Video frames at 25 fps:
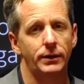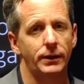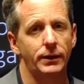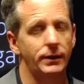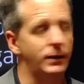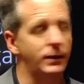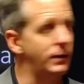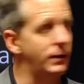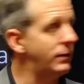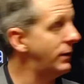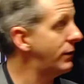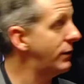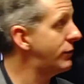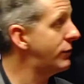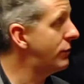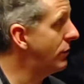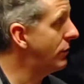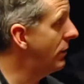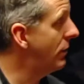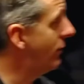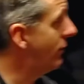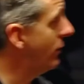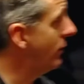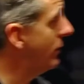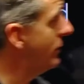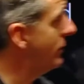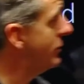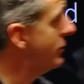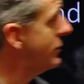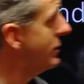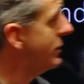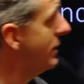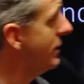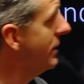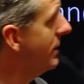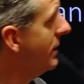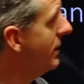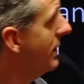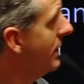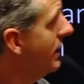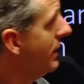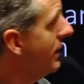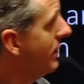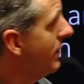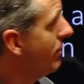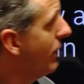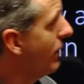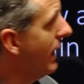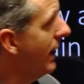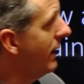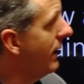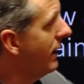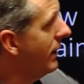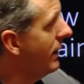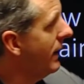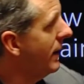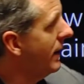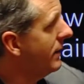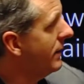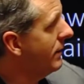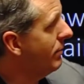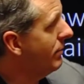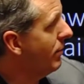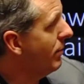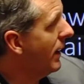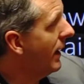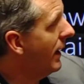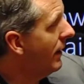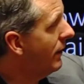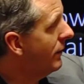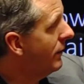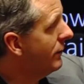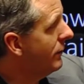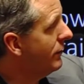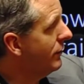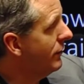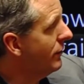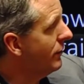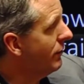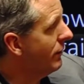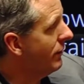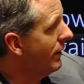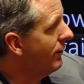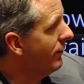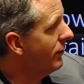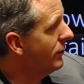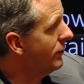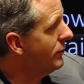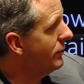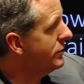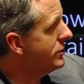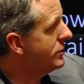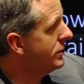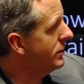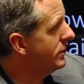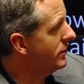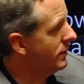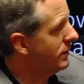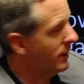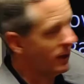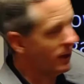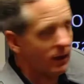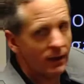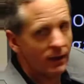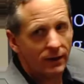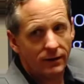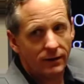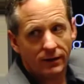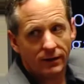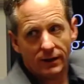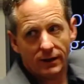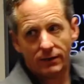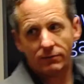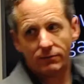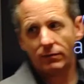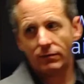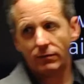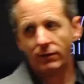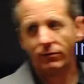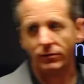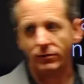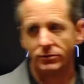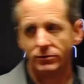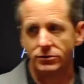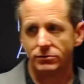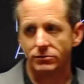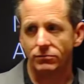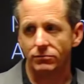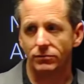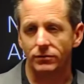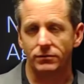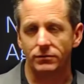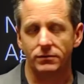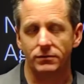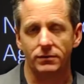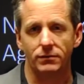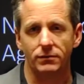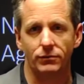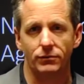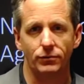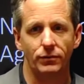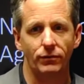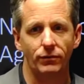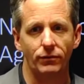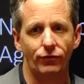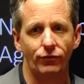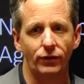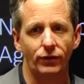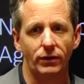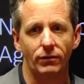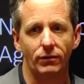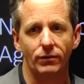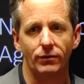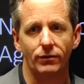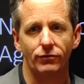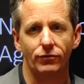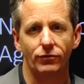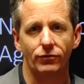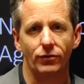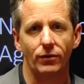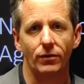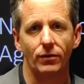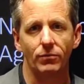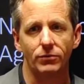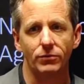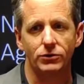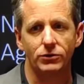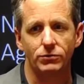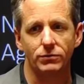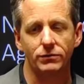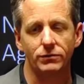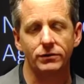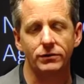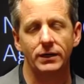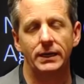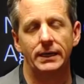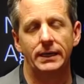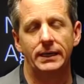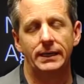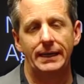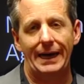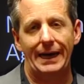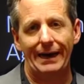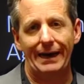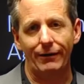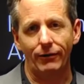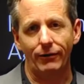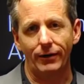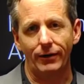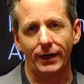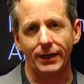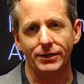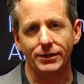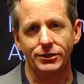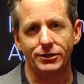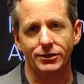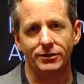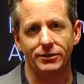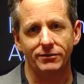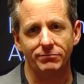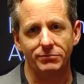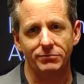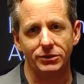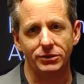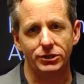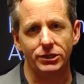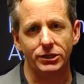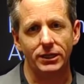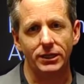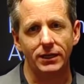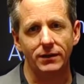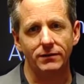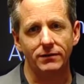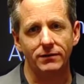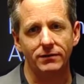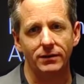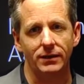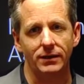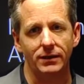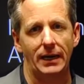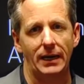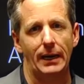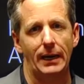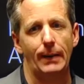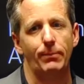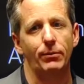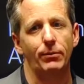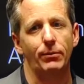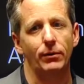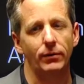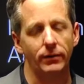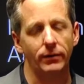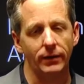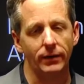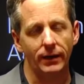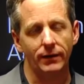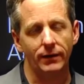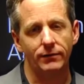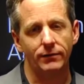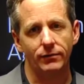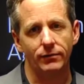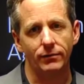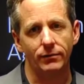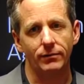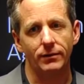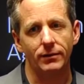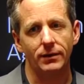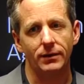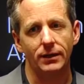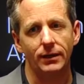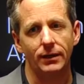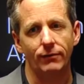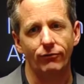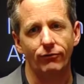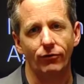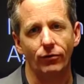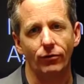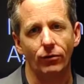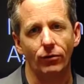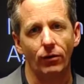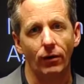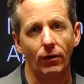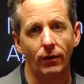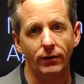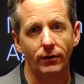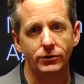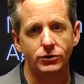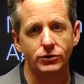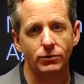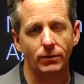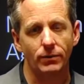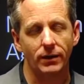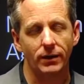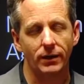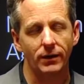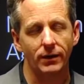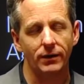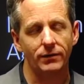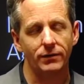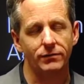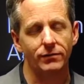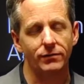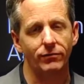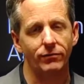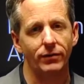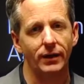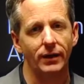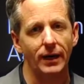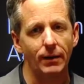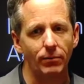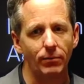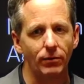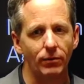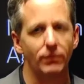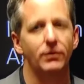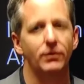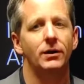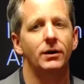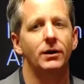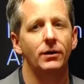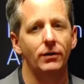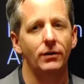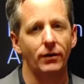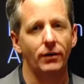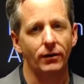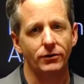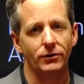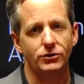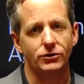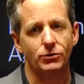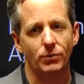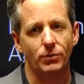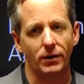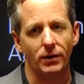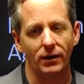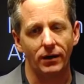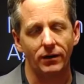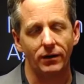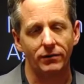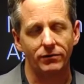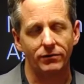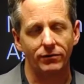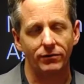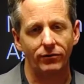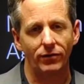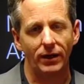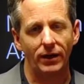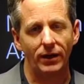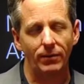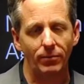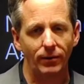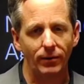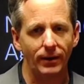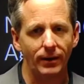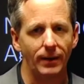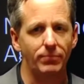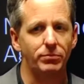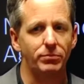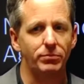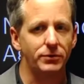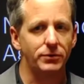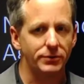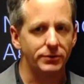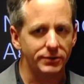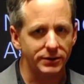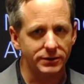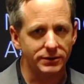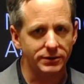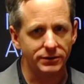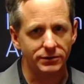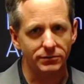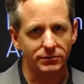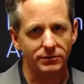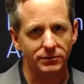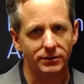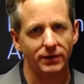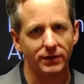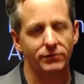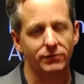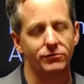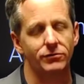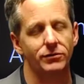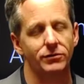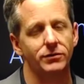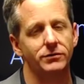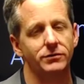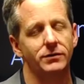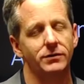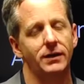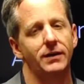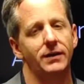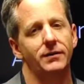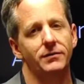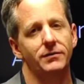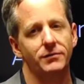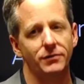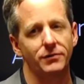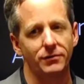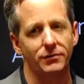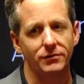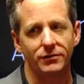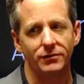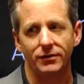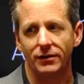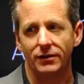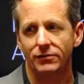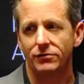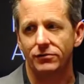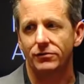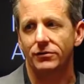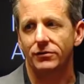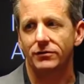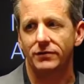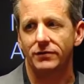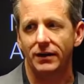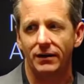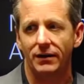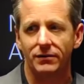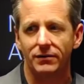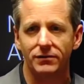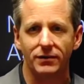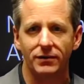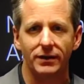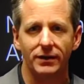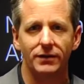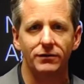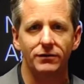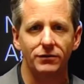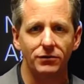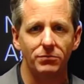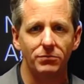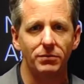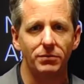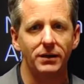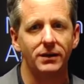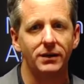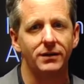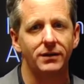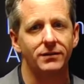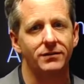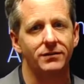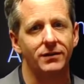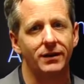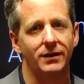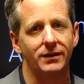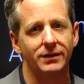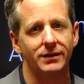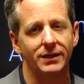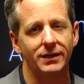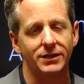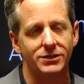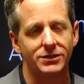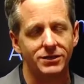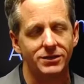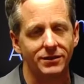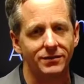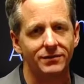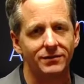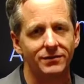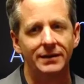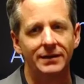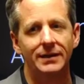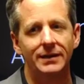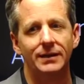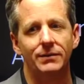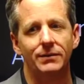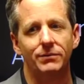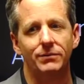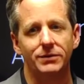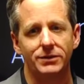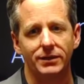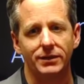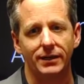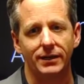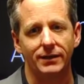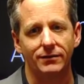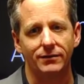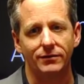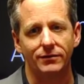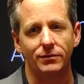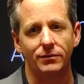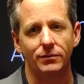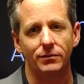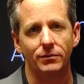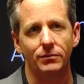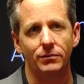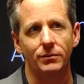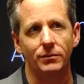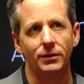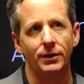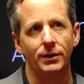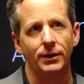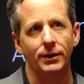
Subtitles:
the Industrial Revolution. Prior to that, prior to the revolution, then, and revolution was sort of a figurative term, was aggregation of machines and capital led to the need for large quantities of labor. Large quantities of labor got pulled into industrial towns. Those industrial towns led to big consolidations, which led to